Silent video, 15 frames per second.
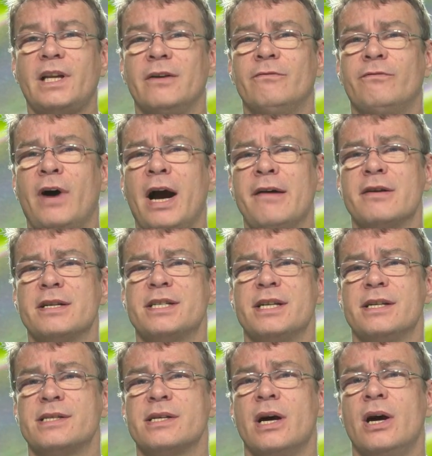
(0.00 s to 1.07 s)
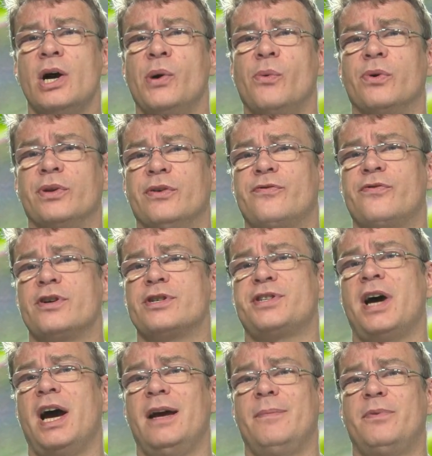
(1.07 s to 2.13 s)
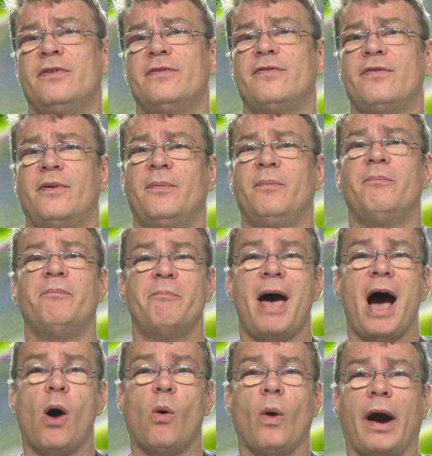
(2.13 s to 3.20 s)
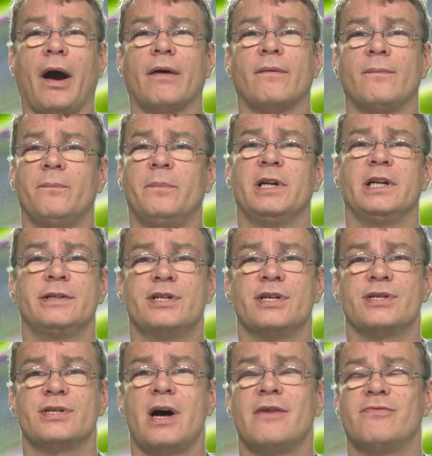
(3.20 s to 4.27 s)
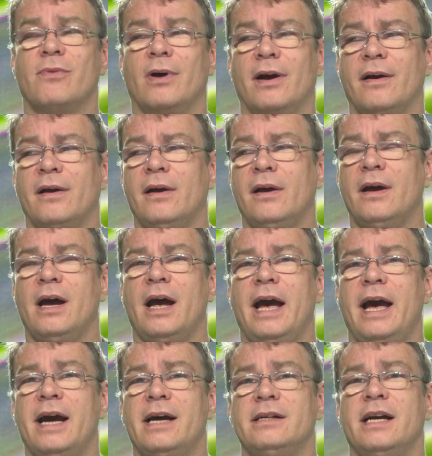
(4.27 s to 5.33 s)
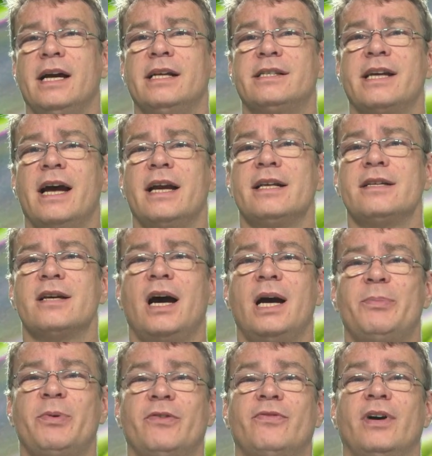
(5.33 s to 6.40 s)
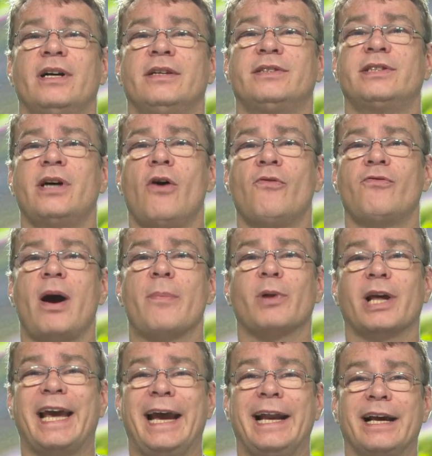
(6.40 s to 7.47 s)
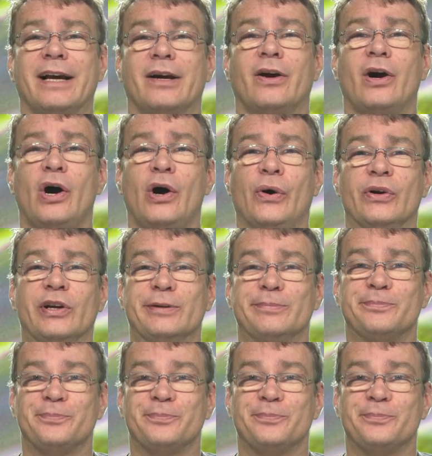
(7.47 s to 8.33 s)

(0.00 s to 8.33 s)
Viruses were the first type of malware, malicious software. And it's any type of self-replicating code.